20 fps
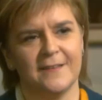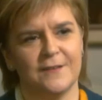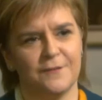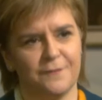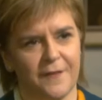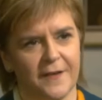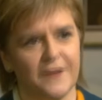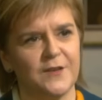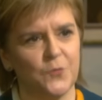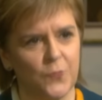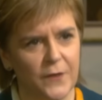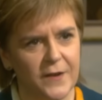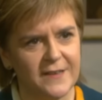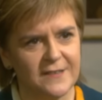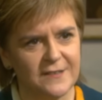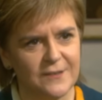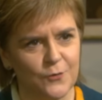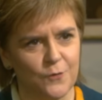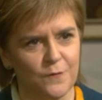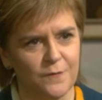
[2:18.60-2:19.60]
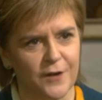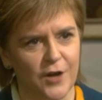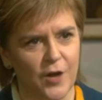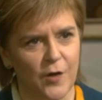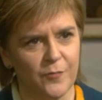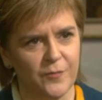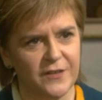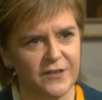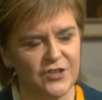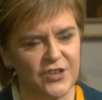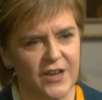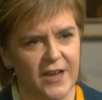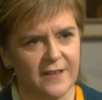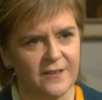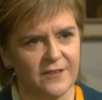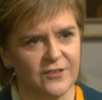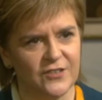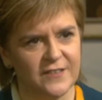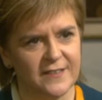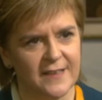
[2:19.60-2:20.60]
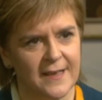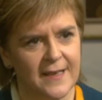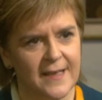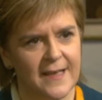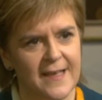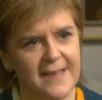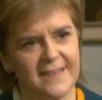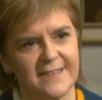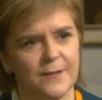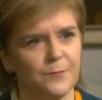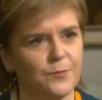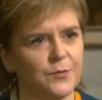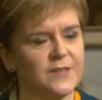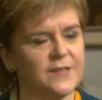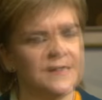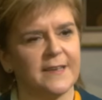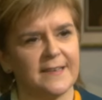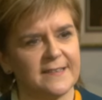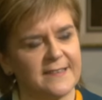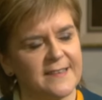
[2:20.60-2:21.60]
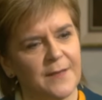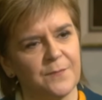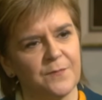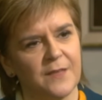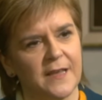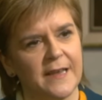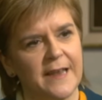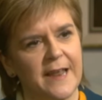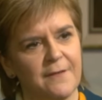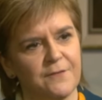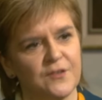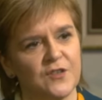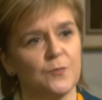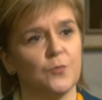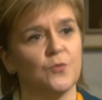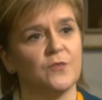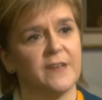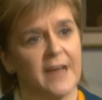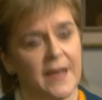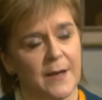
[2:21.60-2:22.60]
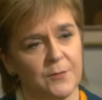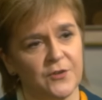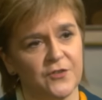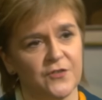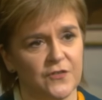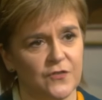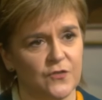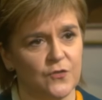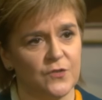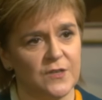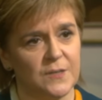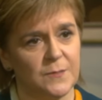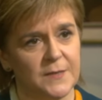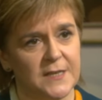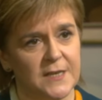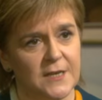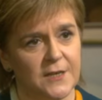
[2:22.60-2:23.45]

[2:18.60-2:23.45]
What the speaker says: to find ways to overcome these challenges is simply to accept the inevitable damage that's going to be